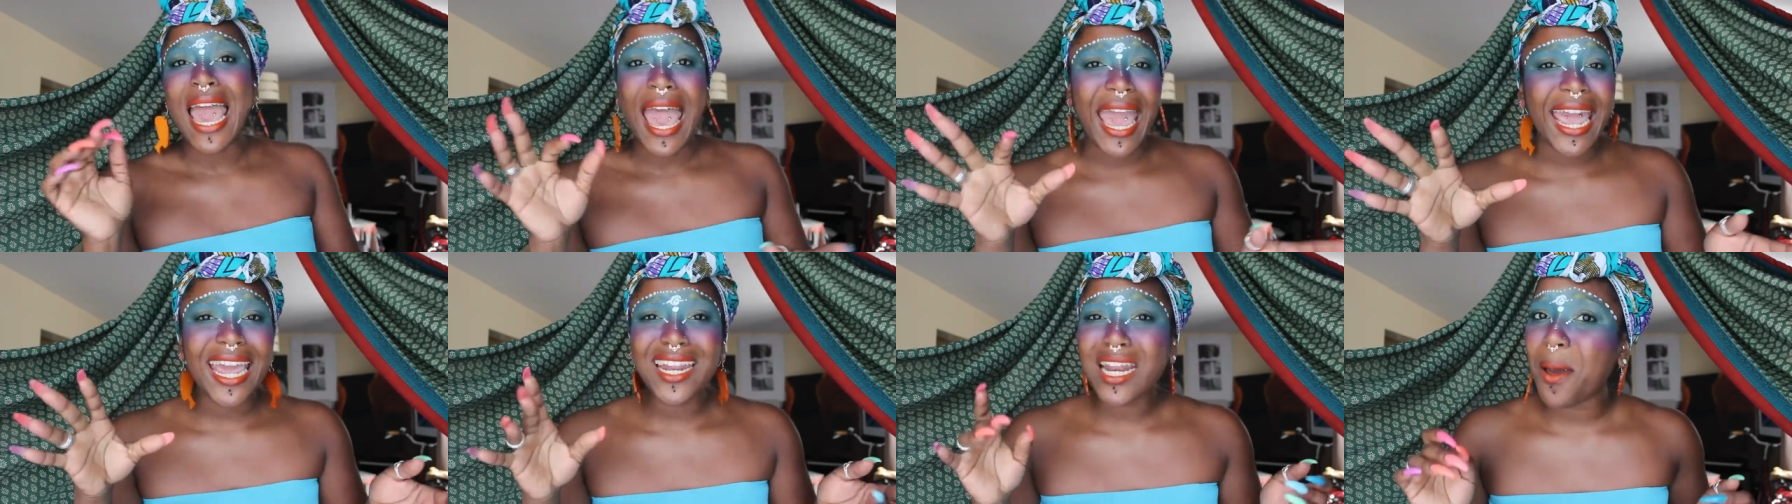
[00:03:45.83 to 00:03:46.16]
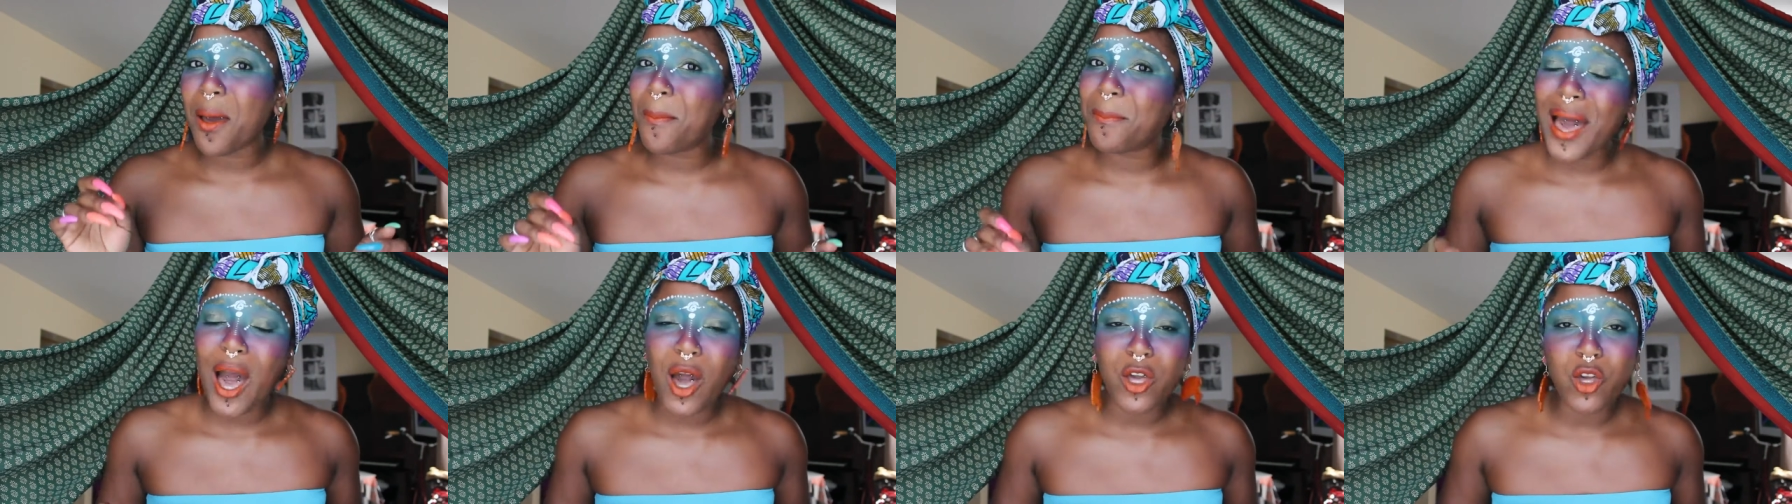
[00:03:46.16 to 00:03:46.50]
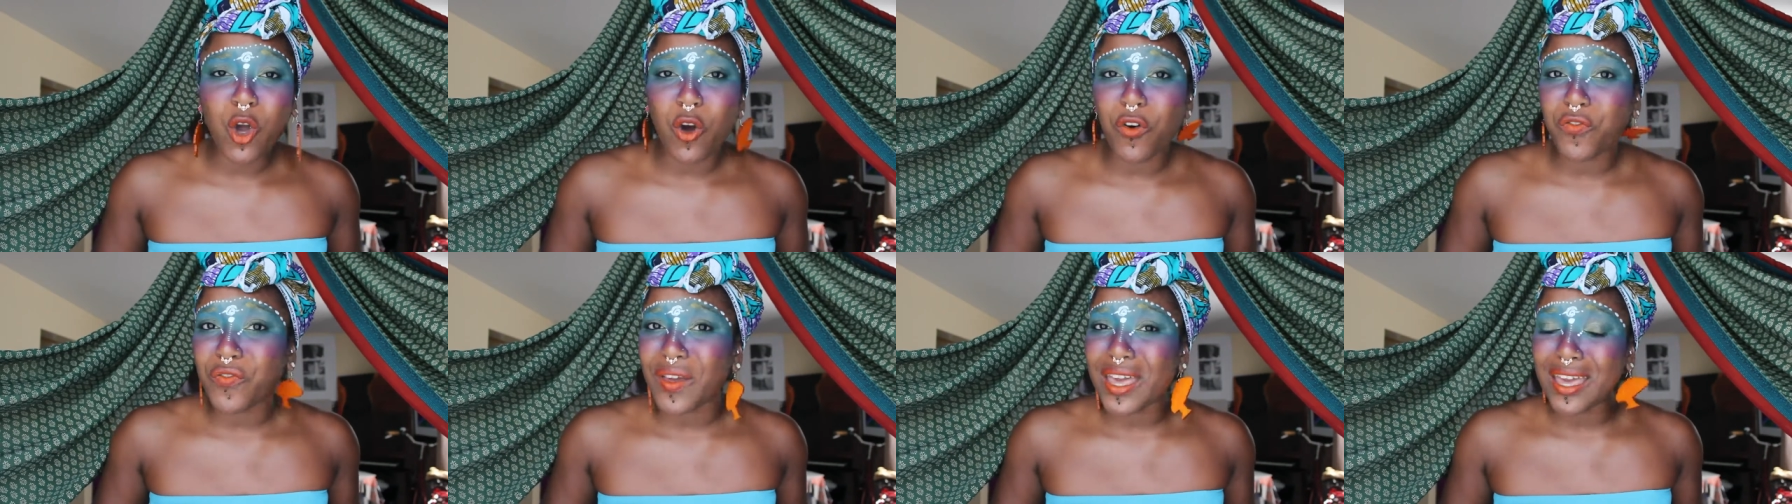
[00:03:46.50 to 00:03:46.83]
Ain't about
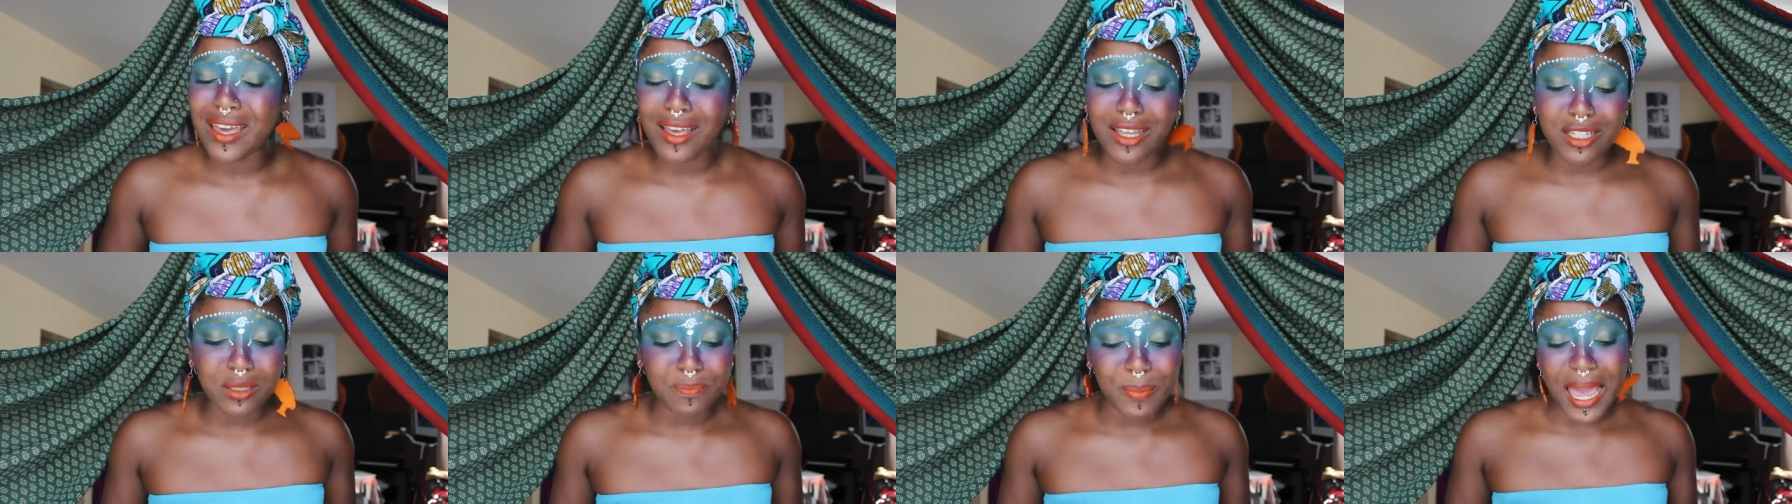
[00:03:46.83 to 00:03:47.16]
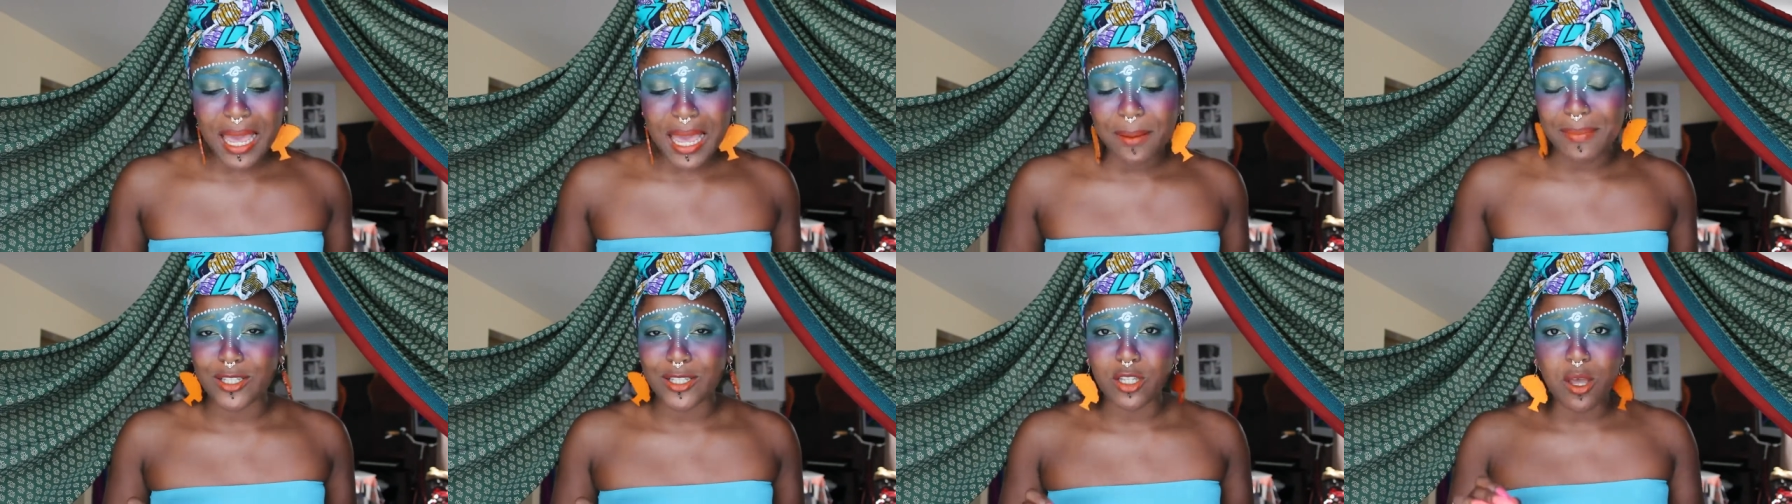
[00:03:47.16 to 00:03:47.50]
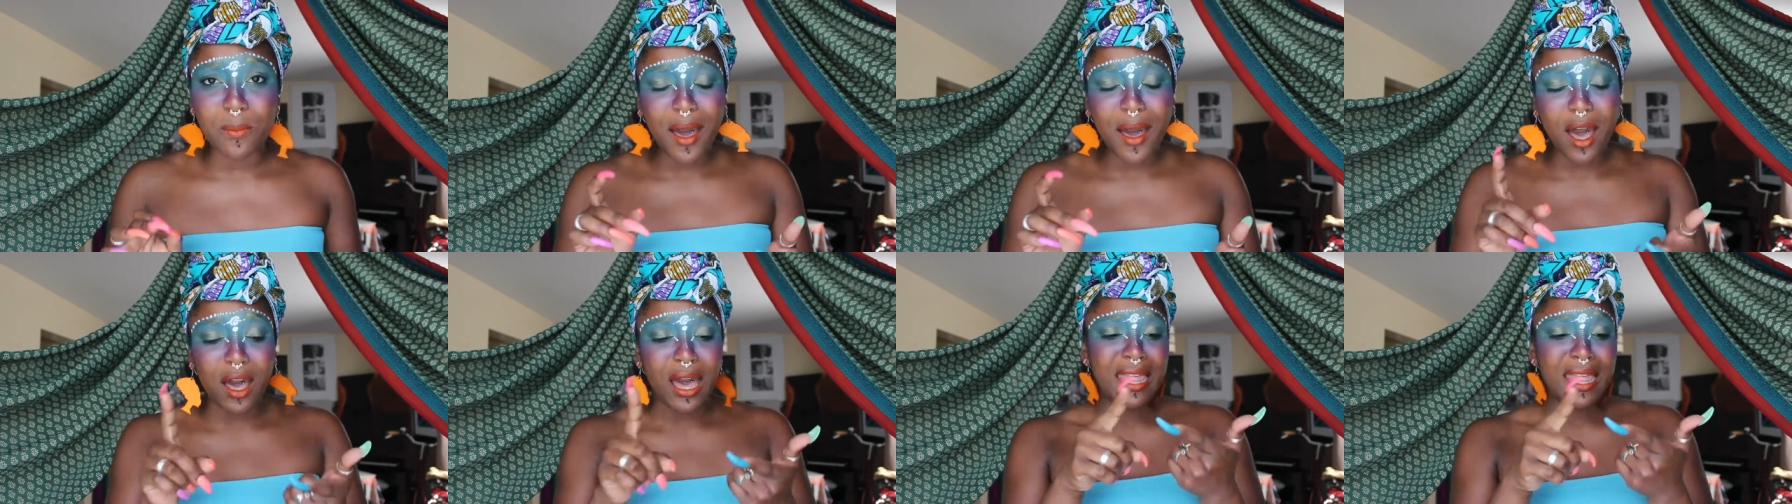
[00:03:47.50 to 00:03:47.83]
your fingers, baby. It's
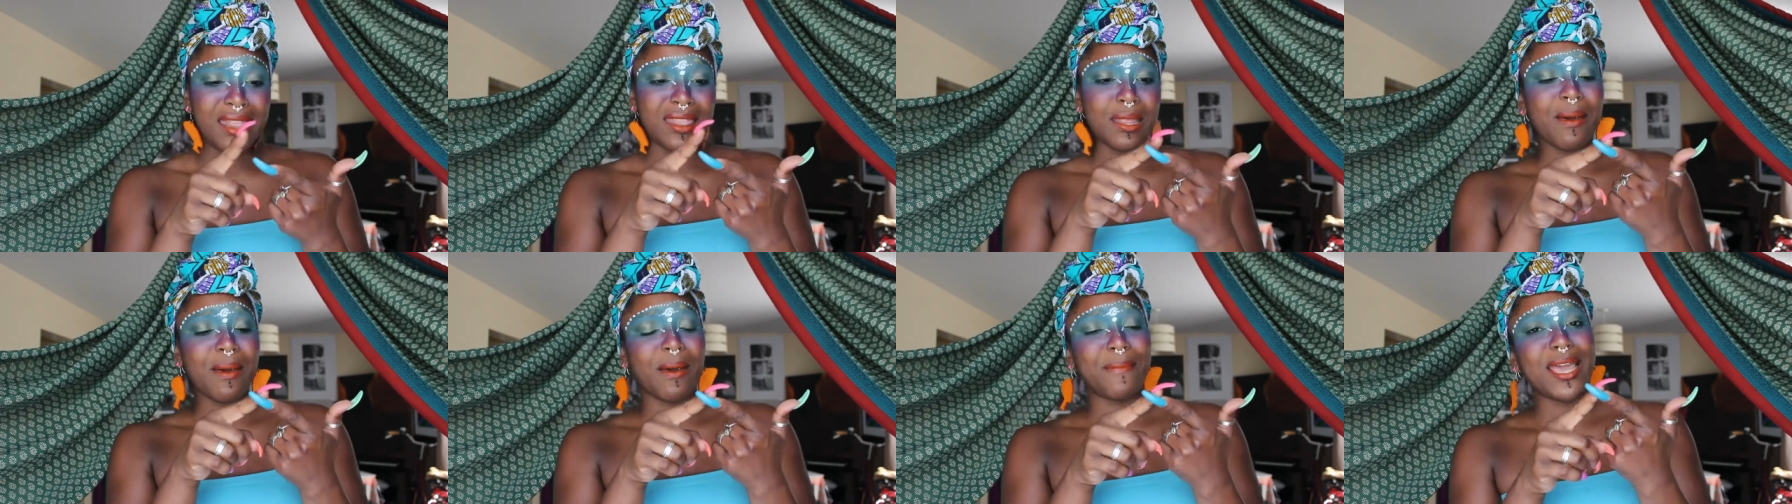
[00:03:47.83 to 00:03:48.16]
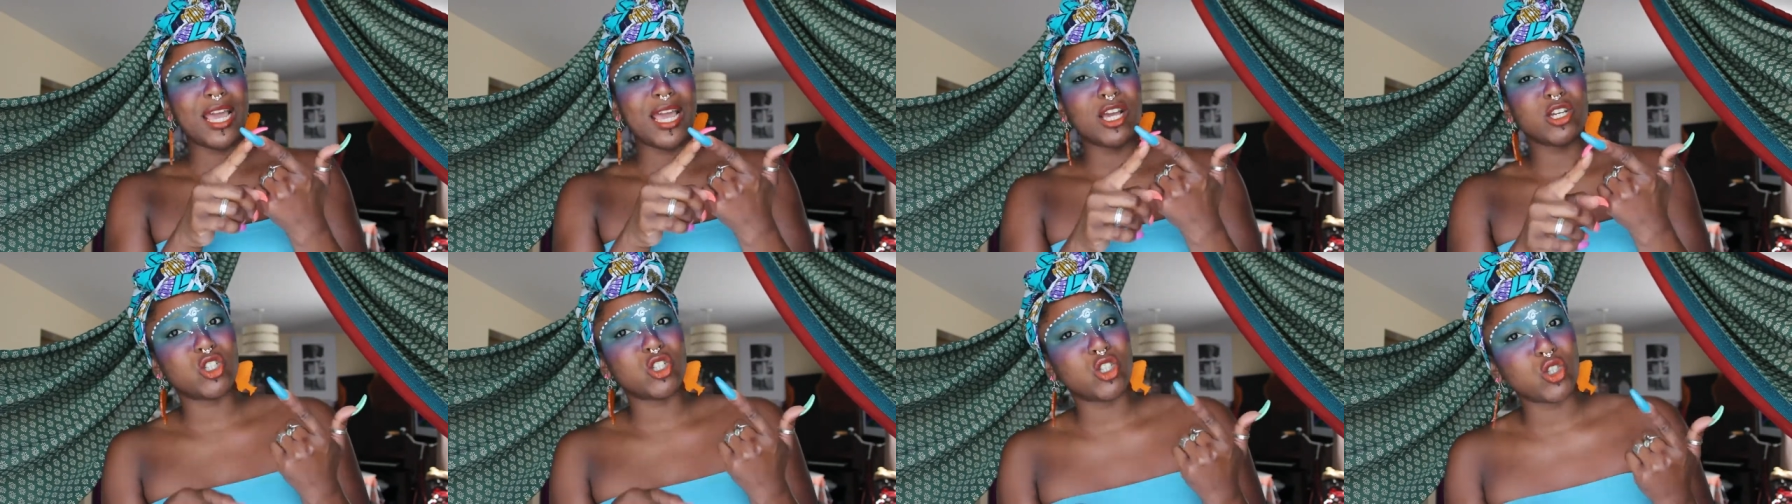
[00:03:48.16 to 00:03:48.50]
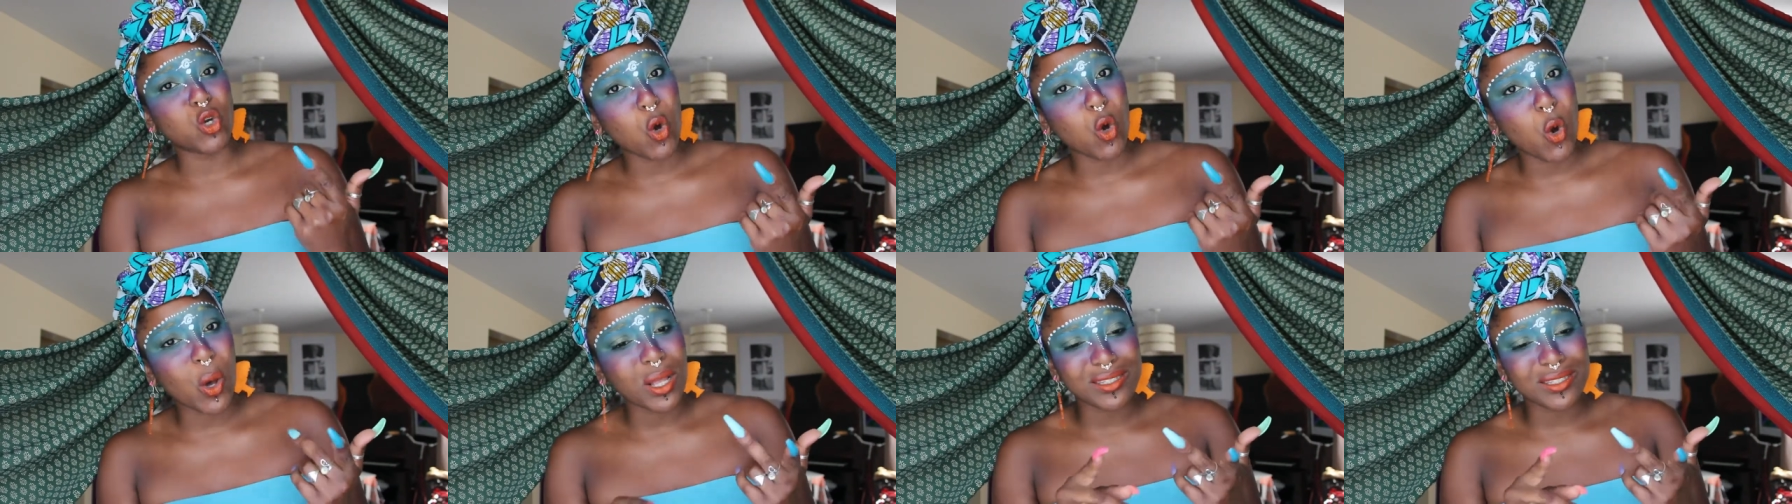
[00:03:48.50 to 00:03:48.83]
not about them being
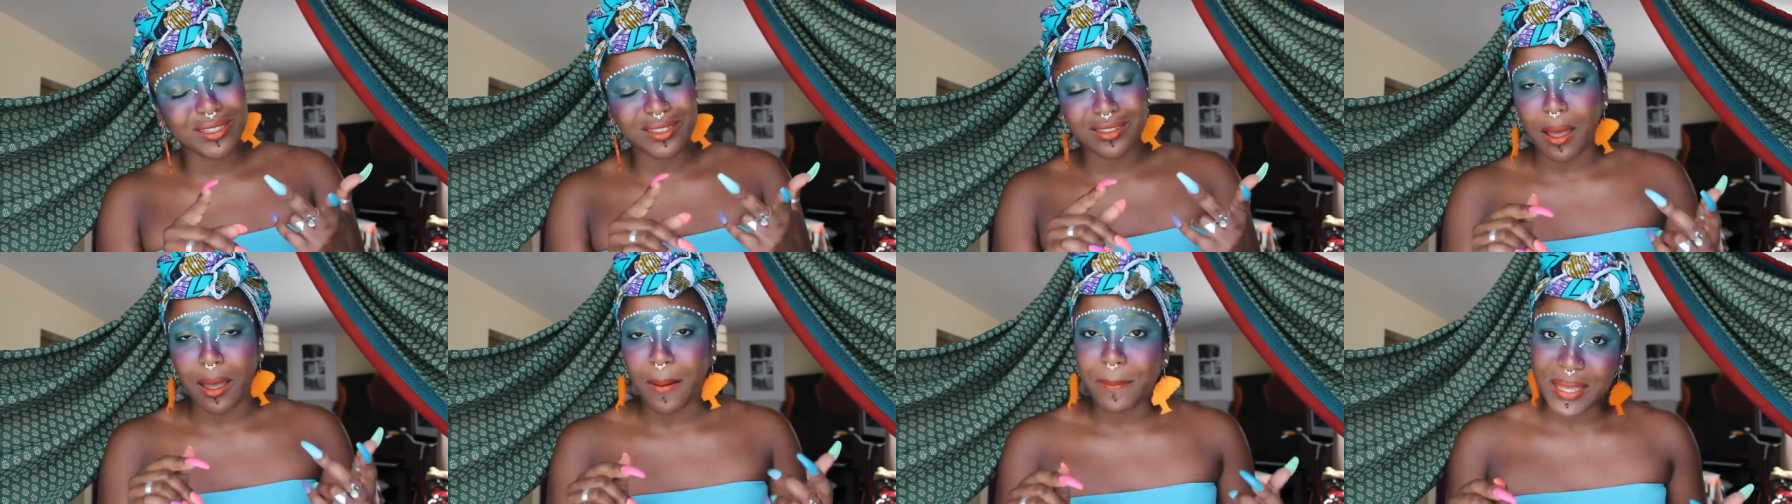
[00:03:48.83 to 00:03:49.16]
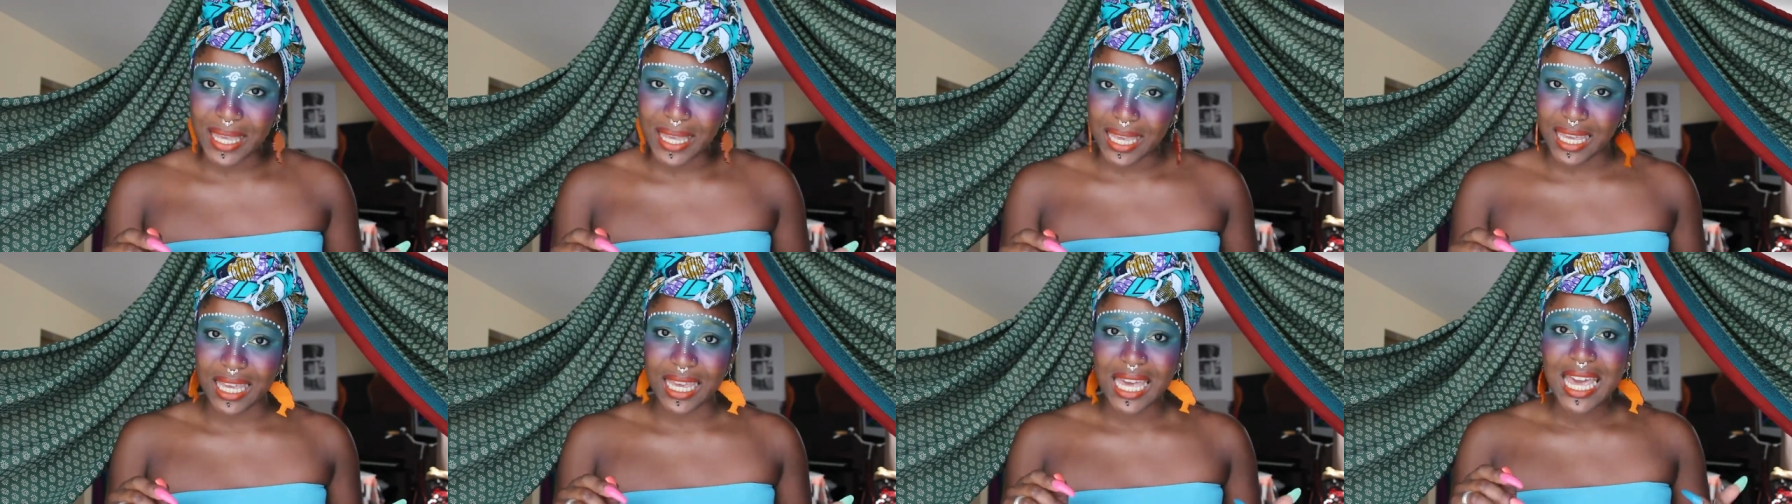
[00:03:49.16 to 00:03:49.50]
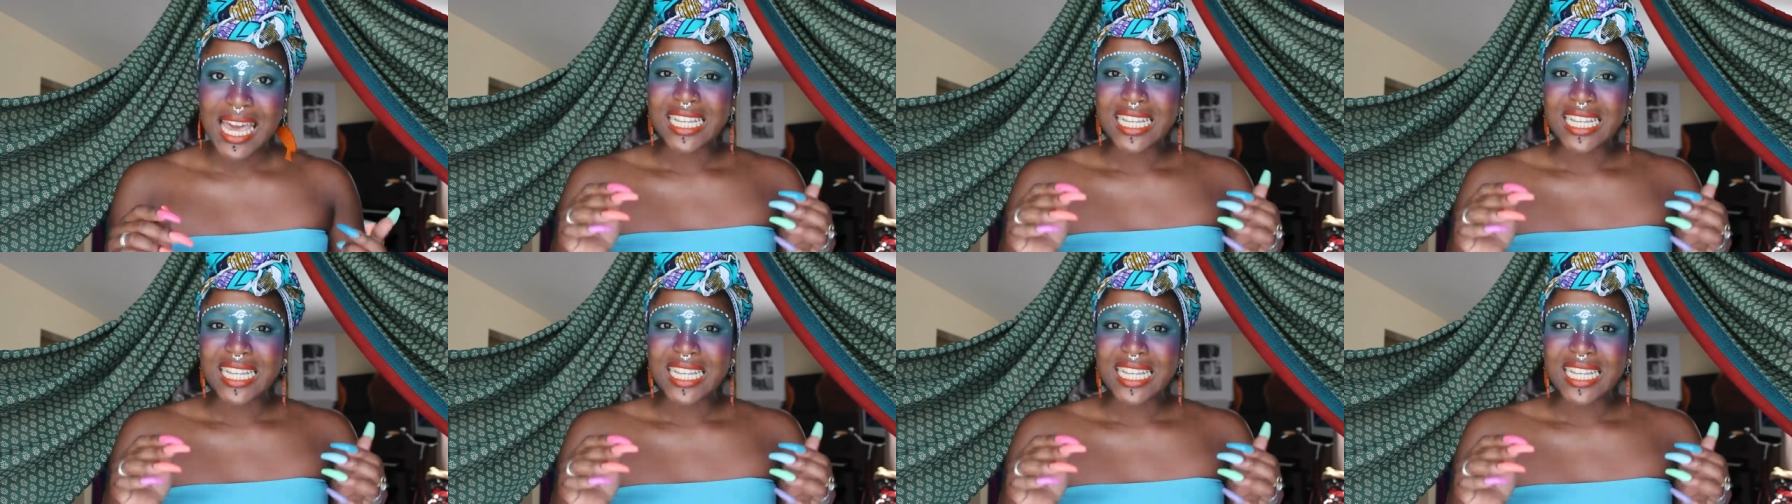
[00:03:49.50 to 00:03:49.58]
short and stumpy.